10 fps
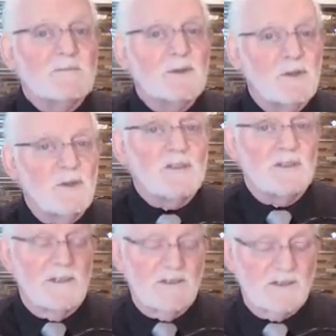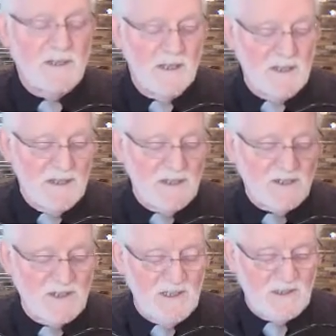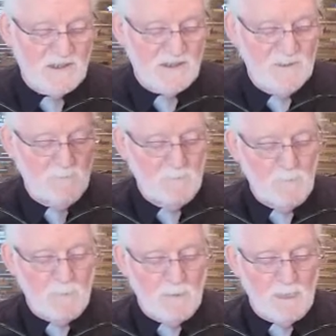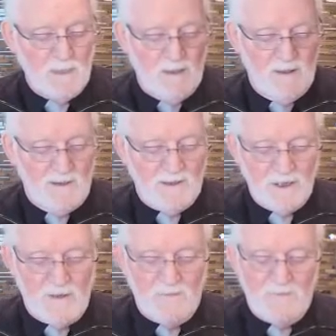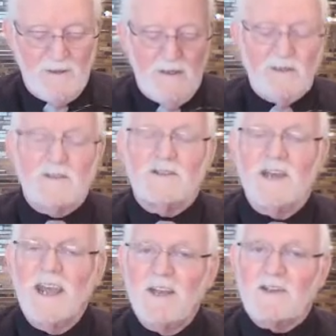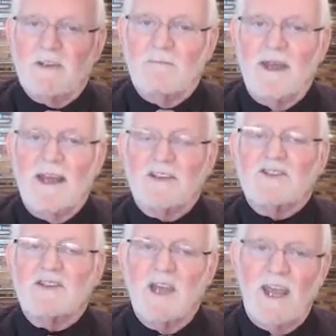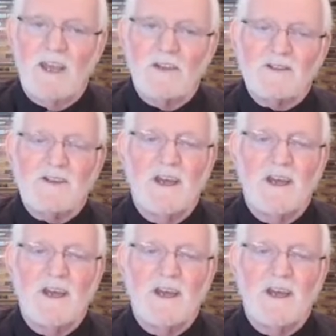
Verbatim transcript: pollutants is this that of changing, man has changed